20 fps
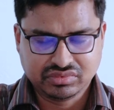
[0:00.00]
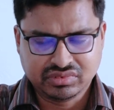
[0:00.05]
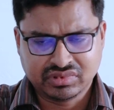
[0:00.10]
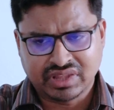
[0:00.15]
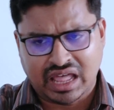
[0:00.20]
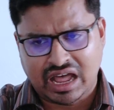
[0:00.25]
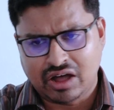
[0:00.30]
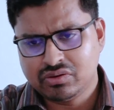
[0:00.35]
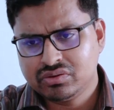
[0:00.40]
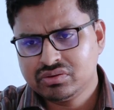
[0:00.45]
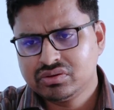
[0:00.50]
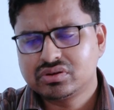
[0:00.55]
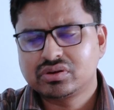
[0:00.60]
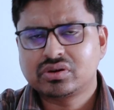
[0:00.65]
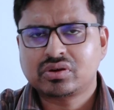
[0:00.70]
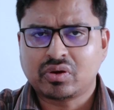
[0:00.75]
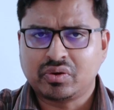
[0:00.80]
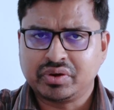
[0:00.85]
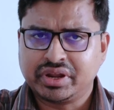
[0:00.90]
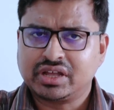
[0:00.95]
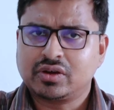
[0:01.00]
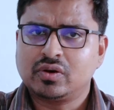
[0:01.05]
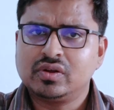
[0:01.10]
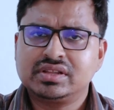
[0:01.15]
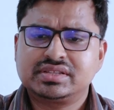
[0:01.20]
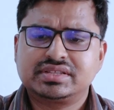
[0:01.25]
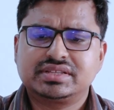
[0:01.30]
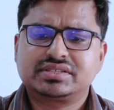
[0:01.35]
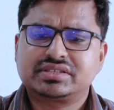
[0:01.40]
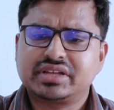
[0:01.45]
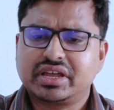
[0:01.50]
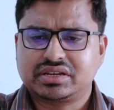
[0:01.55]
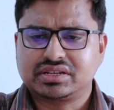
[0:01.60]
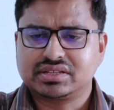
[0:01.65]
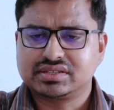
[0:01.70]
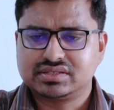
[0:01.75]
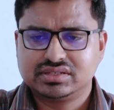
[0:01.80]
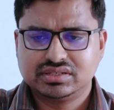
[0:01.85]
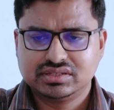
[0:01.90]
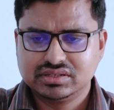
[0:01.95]
Now, chronic
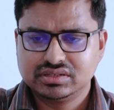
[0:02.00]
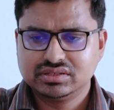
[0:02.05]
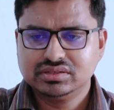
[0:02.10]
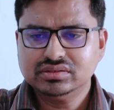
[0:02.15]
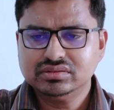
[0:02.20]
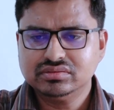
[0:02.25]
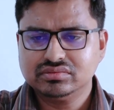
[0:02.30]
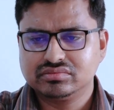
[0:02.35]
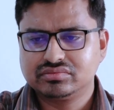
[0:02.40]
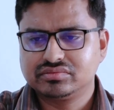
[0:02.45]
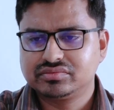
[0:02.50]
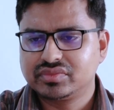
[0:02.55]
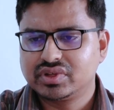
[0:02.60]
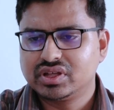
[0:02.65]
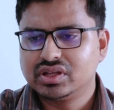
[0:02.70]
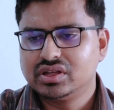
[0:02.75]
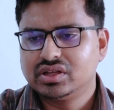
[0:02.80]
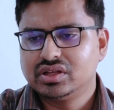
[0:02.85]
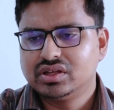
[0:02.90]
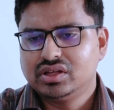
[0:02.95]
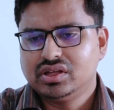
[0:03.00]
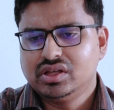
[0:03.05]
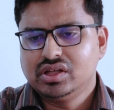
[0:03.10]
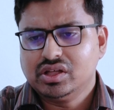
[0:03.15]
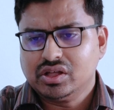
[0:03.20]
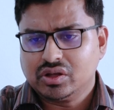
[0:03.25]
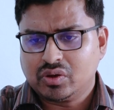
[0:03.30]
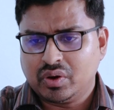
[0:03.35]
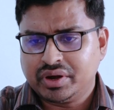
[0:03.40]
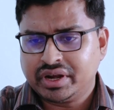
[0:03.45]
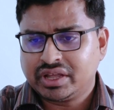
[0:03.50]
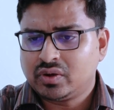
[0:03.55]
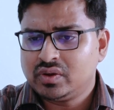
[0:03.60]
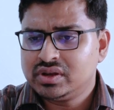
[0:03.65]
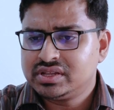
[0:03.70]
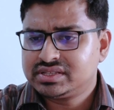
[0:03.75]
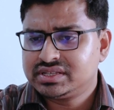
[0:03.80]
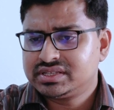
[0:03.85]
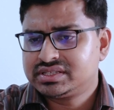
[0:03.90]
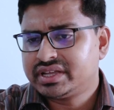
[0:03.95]
cholecystitis. Chronic
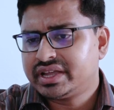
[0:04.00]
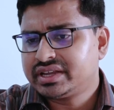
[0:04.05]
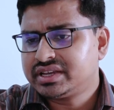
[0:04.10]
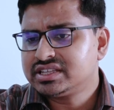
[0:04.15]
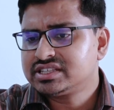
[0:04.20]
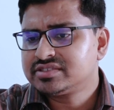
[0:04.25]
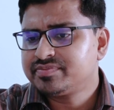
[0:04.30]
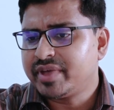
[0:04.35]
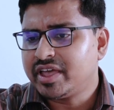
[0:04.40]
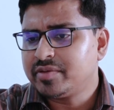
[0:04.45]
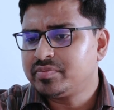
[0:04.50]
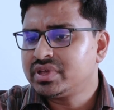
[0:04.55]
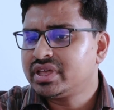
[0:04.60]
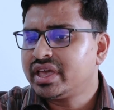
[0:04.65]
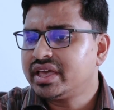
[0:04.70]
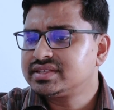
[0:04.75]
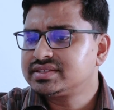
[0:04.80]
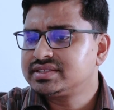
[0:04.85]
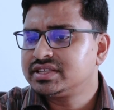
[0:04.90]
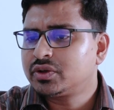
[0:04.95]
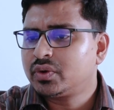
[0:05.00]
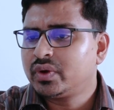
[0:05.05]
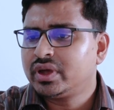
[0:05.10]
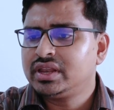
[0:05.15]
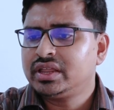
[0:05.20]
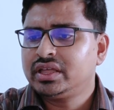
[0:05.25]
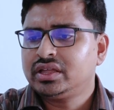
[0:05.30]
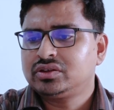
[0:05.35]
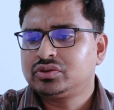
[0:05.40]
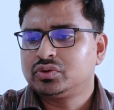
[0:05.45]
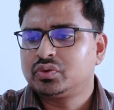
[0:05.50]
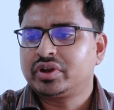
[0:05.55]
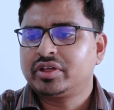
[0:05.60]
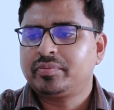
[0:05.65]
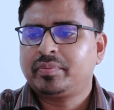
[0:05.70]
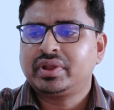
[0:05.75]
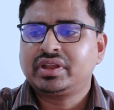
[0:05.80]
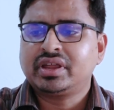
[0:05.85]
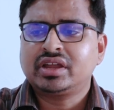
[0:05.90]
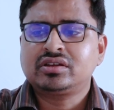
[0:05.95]
cholecystitis may be a sequelae to
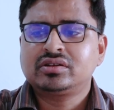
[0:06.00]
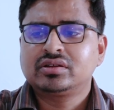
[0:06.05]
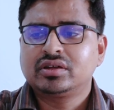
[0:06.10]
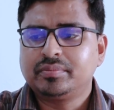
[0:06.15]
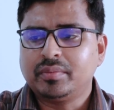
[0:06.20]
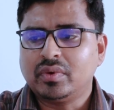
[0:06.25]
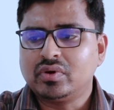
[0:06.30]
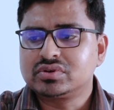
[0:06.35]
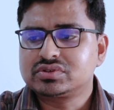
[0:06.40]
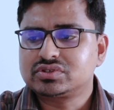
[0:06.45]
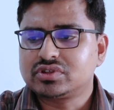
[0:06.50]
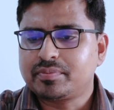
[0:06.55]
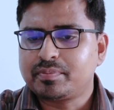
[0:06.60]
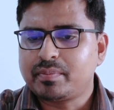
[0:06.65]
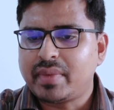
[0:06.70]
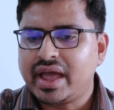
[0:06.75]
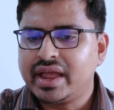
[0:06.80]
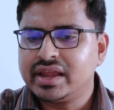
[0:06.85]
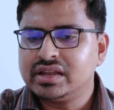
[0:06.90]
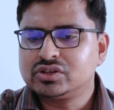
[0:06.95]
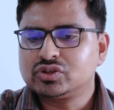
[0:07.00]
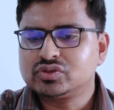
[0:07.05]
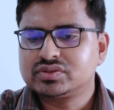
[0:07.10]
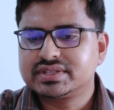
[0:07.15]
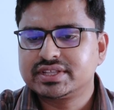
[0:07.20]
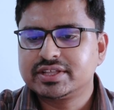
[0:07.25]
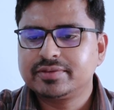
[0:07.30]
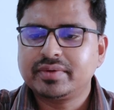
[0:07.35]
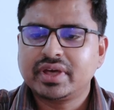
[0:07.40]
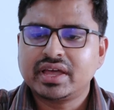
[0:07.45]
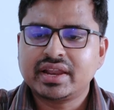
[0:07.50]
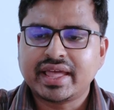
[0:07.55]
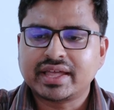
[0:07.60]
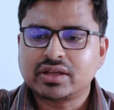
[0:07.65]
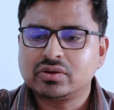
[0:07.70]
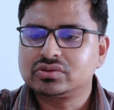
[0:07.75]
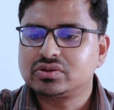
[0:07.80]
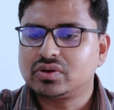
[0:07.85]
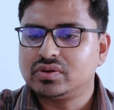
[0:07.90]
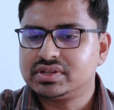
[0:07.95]
repeated bouts of mild to severe
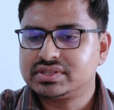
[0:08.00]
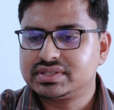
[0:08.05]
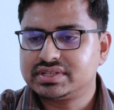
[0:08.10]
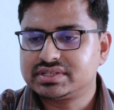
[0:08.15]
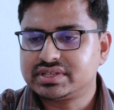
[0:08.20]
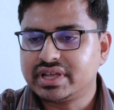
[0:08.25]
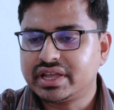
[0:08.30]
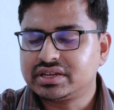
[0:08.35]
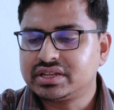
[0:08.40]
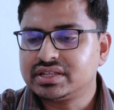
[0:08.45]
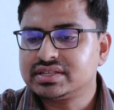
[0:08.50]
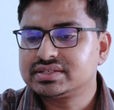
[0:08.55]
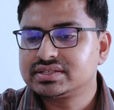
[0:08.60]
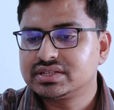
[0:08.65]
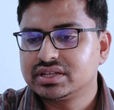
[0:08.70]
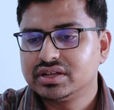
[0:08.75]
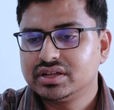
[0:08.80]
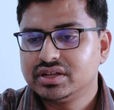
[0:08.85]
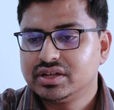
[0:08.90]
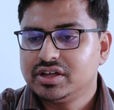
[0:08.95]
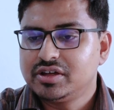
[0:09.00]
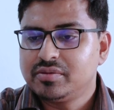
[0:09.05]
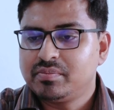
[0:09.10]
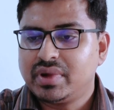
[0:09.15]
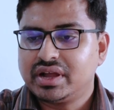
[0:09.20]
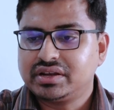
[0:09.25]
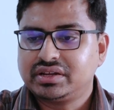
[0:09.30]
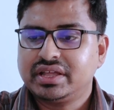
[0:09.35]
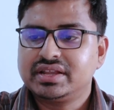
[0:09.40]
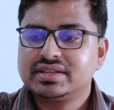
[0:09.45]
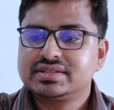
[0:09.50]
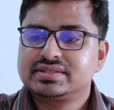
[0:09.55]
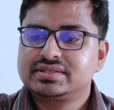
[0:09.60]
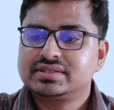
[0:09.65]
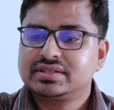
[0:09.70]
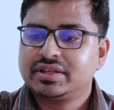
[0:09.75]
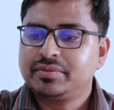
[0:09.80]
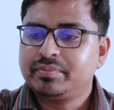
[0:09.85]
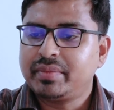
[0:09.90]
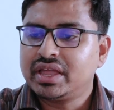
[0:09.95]
acute cholecystitis, but in
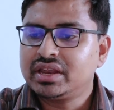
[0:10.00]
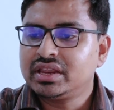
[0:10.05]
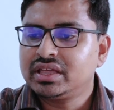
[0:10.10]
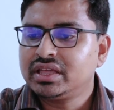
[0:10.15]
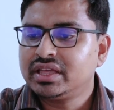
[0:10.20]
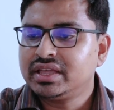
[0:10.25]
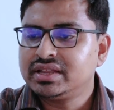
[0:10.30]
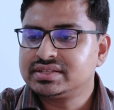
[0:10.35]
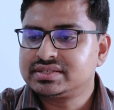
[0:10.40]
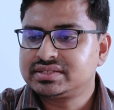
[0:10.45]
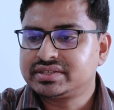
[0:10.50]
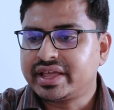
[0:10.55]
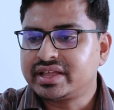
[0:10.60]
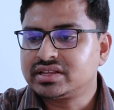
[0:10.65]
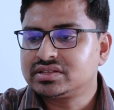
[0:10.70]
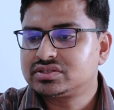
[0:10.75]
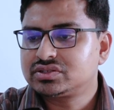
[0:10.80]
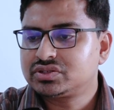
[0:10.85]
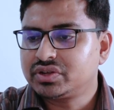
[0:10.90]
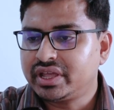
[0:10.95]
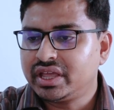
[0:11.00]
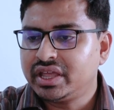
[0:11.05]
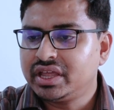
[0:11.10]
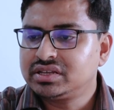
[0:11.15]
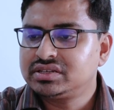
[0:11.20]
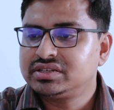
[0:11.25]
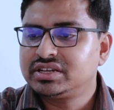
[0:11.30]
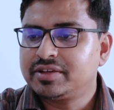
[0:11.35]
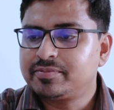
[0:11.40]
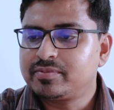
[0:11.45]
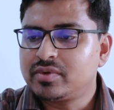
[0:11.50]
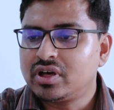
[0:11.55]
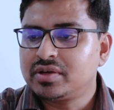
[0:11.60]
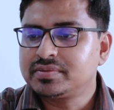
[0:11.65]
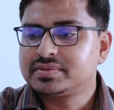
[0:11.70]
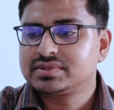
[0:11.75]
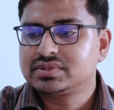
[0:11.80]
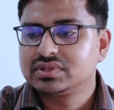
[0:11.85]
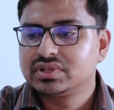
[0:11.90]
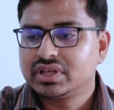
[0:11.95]
many instances it
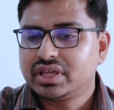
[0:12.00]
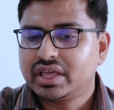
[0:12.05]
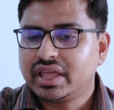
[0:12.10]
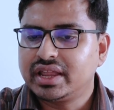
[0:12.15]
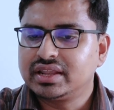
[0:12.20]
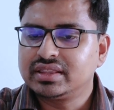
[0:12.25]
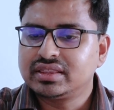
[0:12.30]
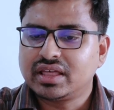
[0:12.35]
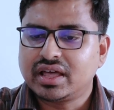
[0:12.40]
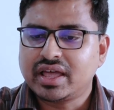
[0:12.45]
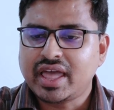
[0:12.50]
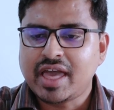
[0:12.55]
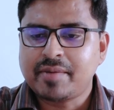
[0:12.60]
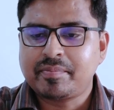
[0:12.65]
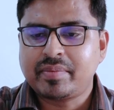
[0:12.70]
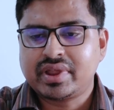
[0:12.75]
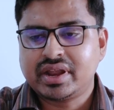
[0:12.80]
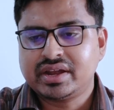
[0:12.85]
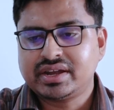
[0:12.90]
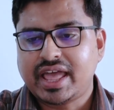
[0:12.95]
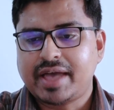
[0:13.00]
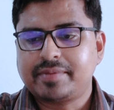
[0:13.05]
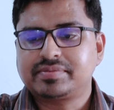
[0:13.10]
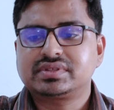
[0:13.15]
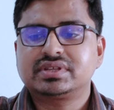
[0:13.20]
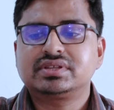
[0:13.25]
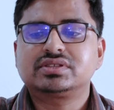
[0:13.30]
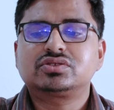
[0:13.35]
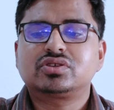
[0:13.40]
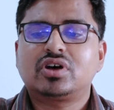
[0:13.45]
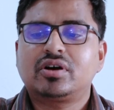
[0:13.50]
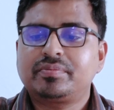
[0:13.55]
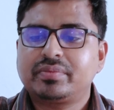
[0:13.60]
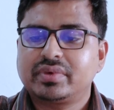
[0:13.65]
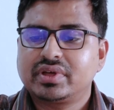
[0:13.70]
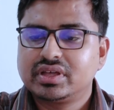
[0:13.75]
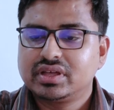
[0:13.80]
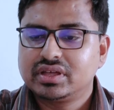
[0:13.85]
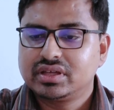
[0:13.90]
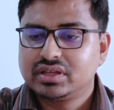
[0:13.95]
develops in the apparent absence of